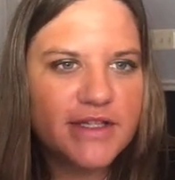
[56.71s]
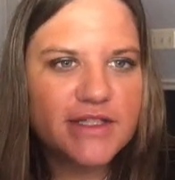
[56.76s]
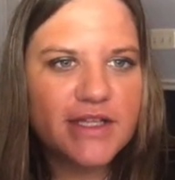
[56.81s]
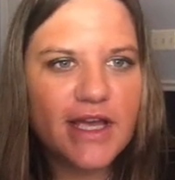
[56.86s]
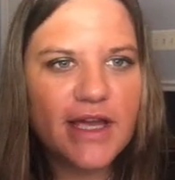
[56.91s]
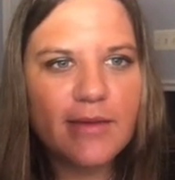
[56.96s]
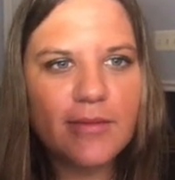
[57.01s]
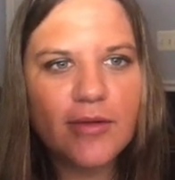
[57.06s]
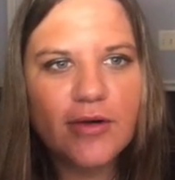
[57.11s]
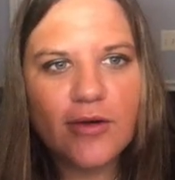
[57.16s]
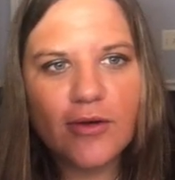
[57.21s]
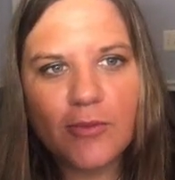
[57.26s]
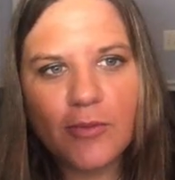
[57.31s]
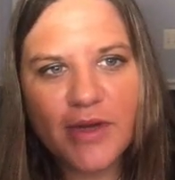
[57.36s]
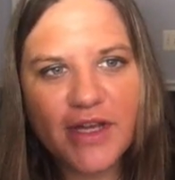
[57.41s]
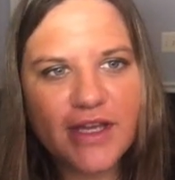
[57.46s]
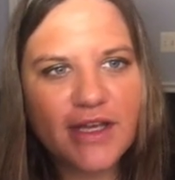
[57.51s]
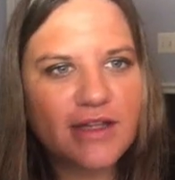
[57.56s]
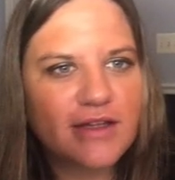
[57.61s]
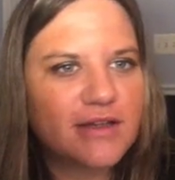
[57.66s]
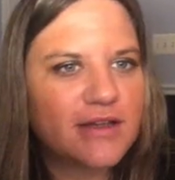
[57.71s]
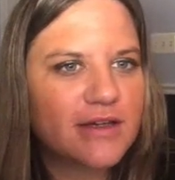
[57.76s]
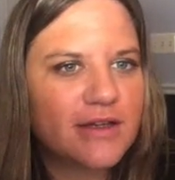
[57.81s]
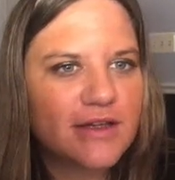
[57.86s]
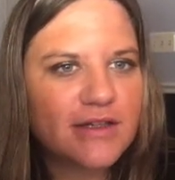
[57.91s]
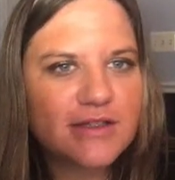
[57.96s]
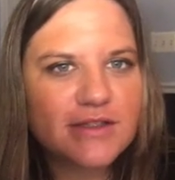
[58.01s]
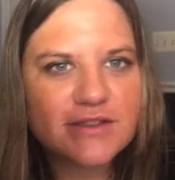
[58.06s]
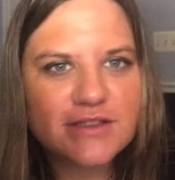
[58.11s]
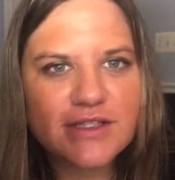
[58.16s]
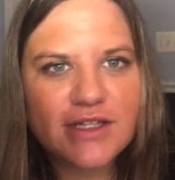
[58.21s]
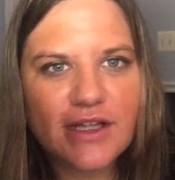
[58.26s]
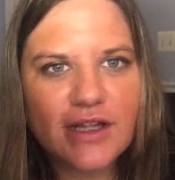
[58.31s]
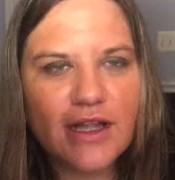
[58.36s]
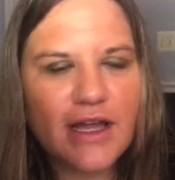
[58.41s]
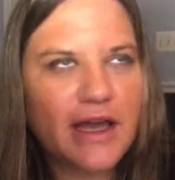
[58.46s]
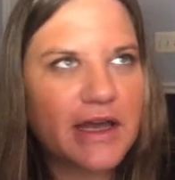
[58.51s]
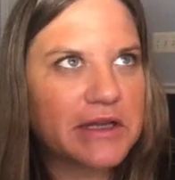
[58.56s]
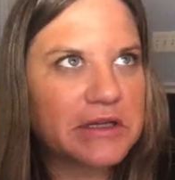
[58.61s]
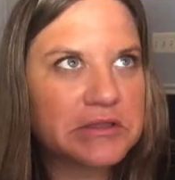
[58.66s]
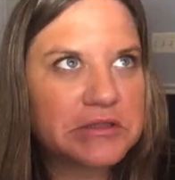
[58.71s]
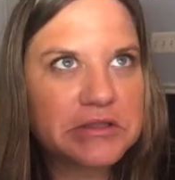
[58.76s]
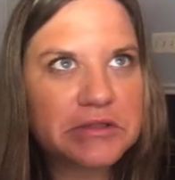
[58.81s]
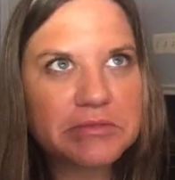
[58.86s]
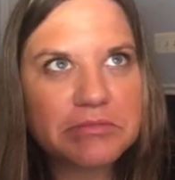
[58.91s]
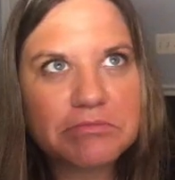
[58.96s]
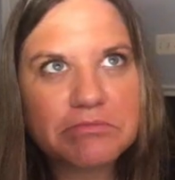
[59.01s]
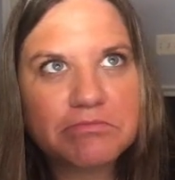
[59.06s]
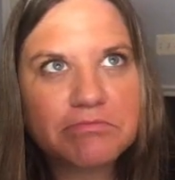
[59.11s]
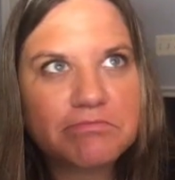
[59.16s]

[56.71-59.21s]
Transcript: table, we select